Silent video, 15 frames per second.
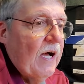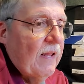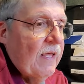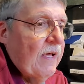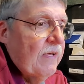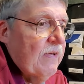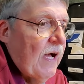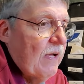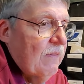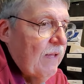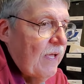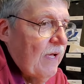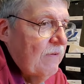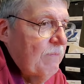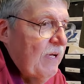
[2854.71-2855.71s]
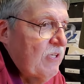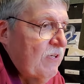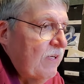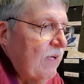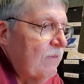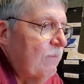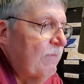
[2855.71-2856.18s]
like I
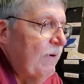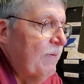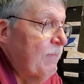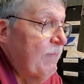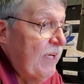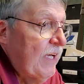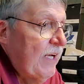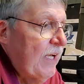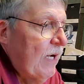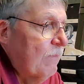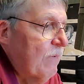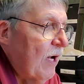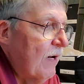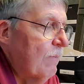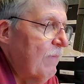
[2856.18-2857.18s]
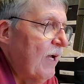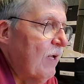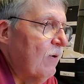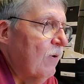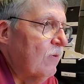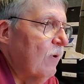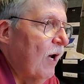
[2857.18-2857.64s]
mentioned at the very beginning, I'm not a
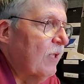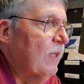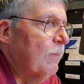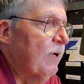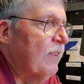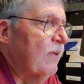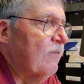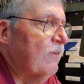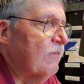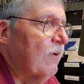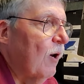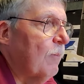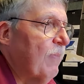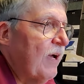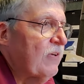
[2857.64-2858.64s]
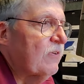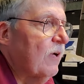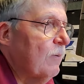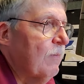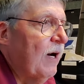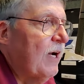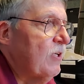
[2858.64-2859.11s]
medical doctor, but this is all based
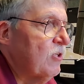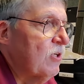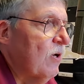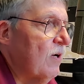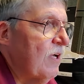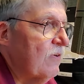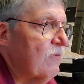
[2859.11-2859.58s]
on my journey.